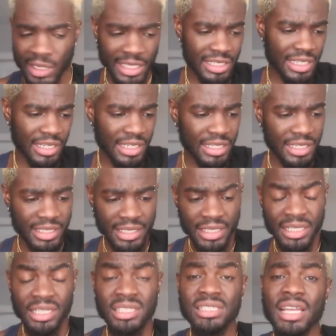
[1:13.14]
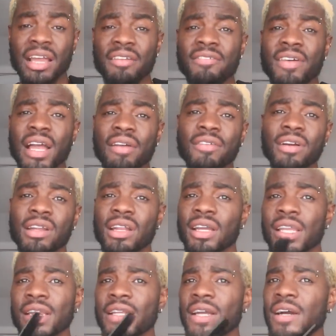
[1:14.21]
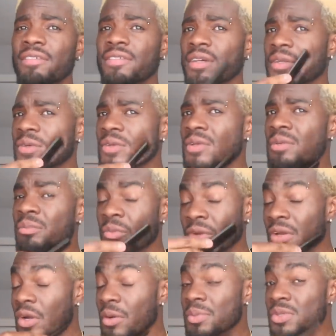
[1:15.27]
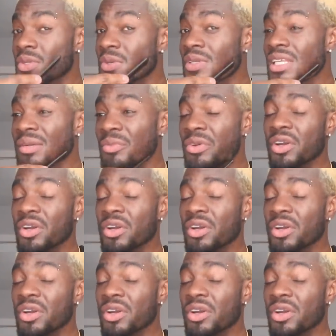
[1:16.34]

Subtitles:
Literally, it's like 5 o'clock in the afternoon. Wake up so late.